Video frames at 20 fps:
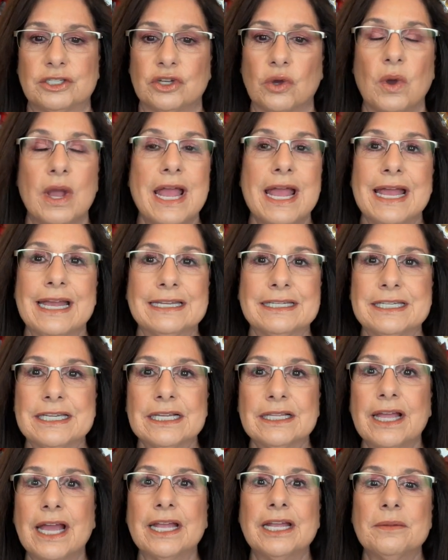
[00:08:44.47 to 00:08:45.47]
So
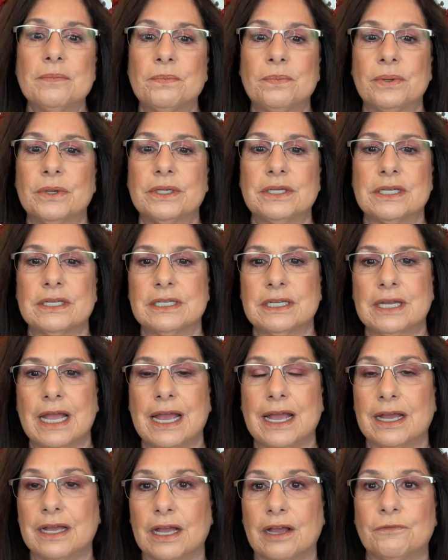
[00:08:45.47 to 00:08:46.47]
until I can put
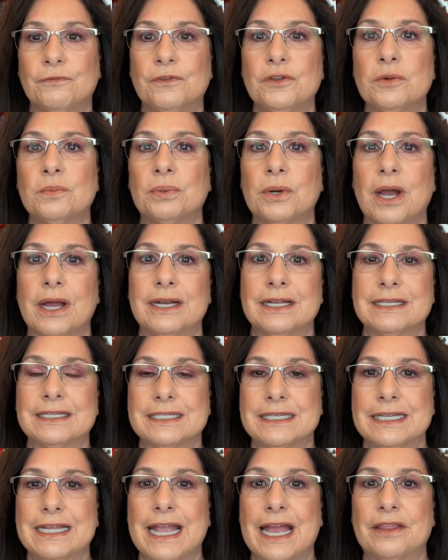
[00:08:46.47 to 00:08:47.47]
a, a, few products
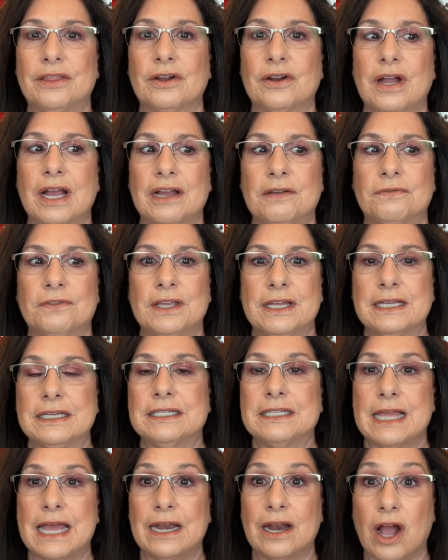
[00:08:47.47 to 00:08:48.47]
together of
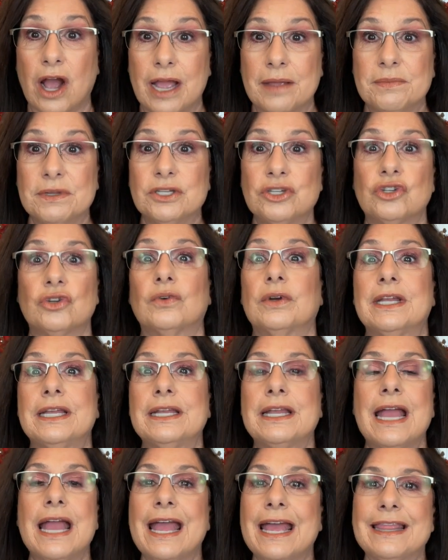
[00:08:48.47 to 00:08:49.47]
things that I'm
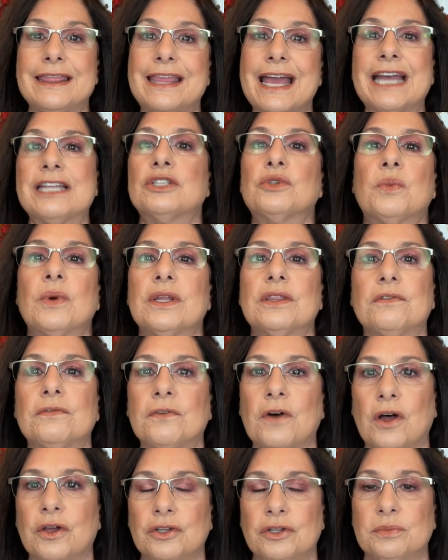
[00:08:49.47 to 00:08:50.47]
enjoying, that's where the
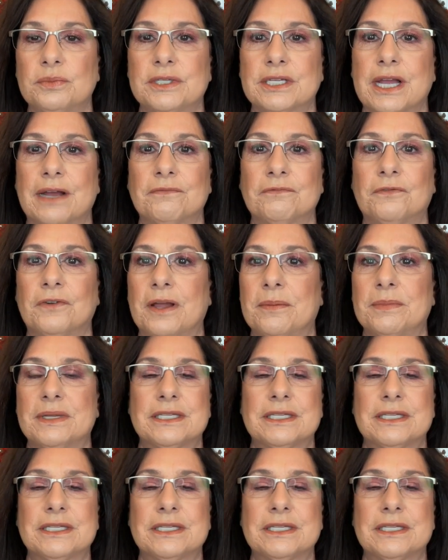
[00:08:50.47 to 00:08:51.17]
volumes come from.